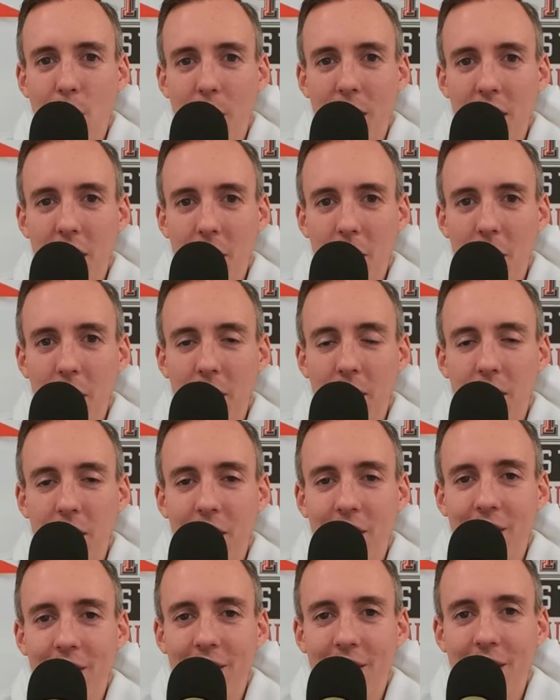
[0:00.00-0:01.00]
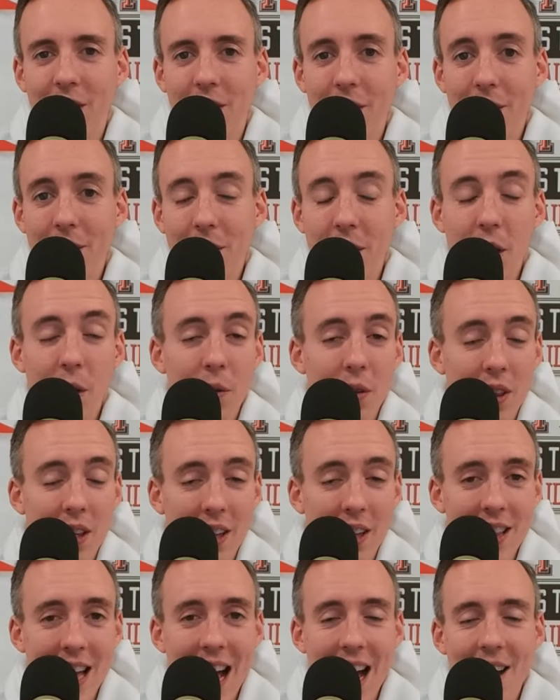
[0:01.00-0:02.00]
Quinn Ewers. Do you
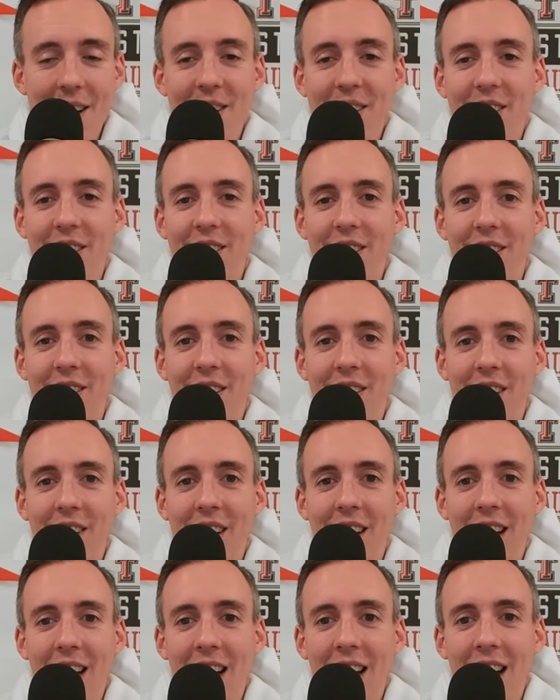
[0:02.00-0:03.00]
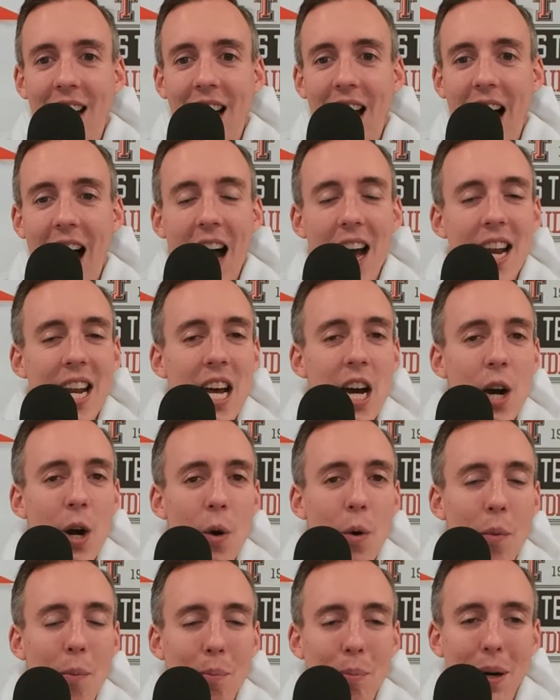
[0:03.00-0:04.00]
think that? I
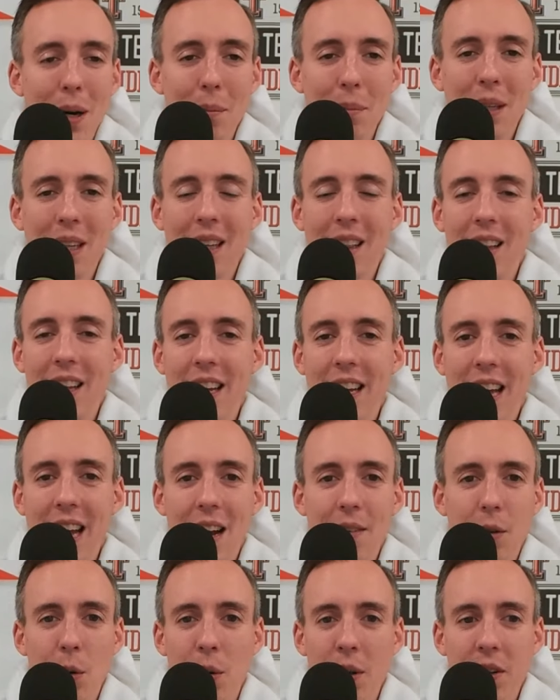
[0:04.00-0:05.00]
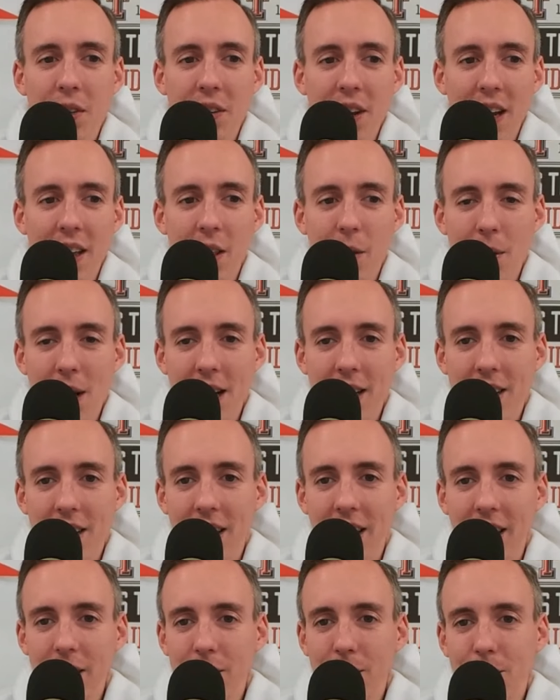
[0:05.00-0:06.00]
know publicly everyone's saying the right
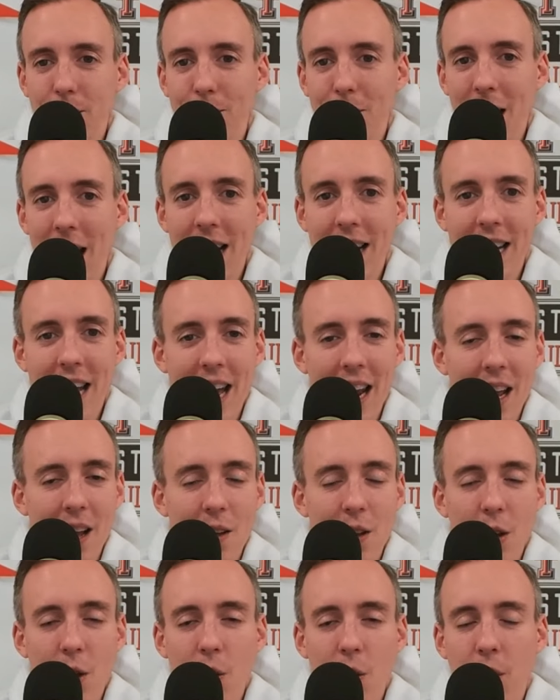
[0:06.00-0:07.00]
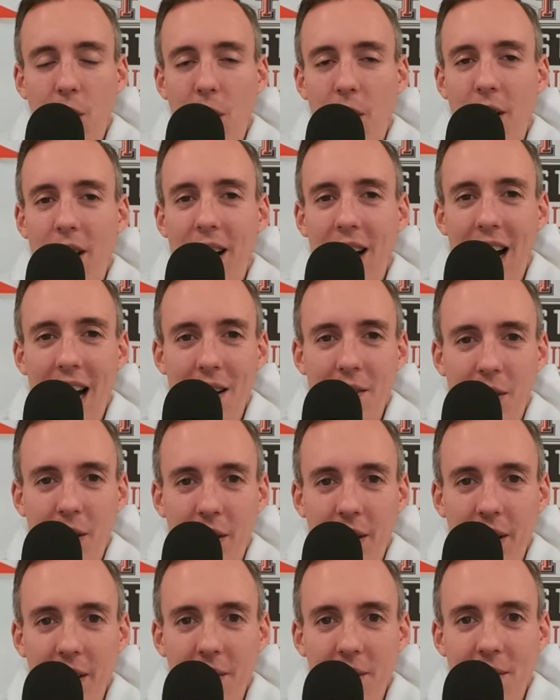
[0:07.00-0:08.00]
thing. I get it. You've heard it. I've
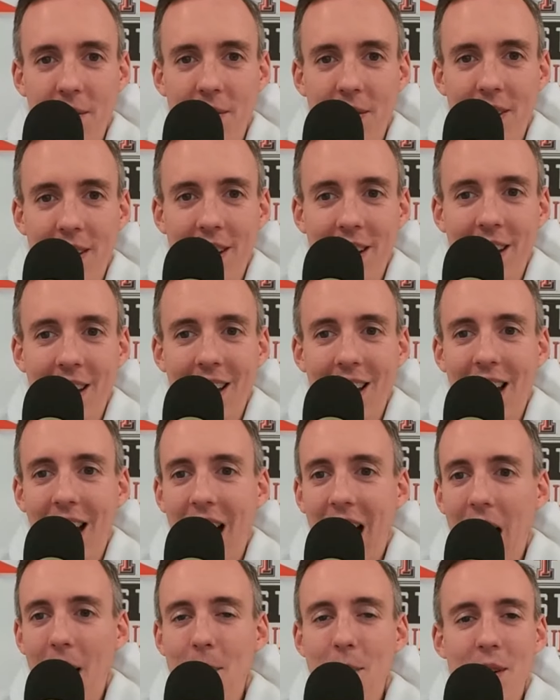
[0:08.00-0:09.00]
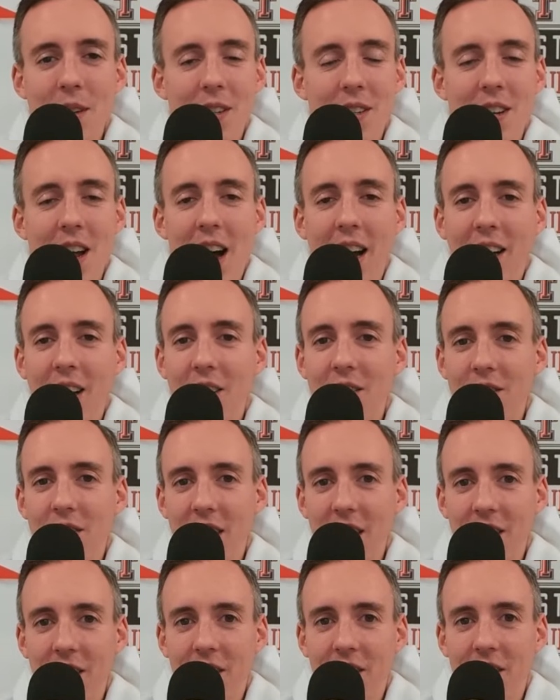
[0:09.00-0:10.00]
heard it. I'm just not
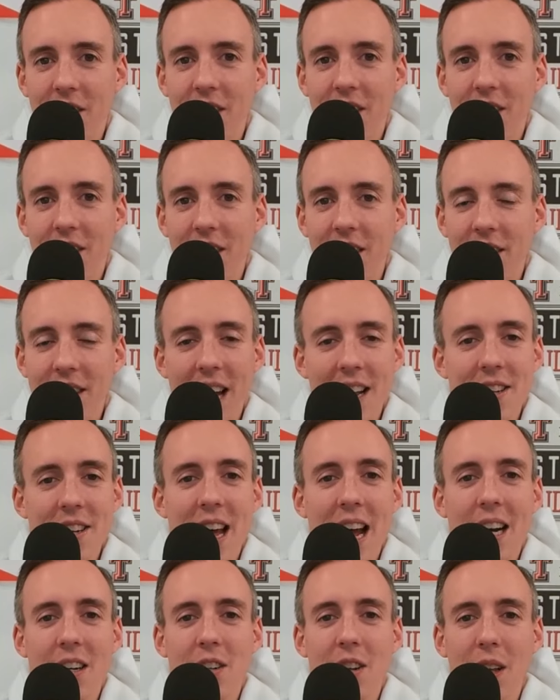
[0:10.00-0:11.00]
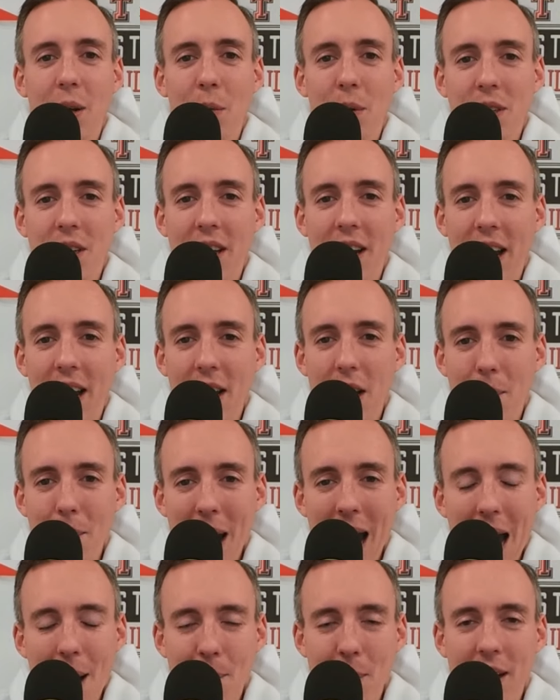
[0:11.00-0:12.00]
convinced that that's actually what's going to end up
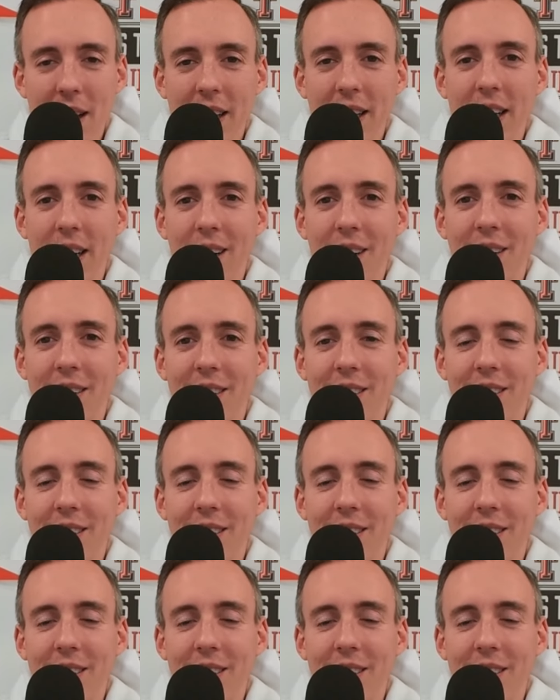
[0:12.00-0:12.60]
happening here.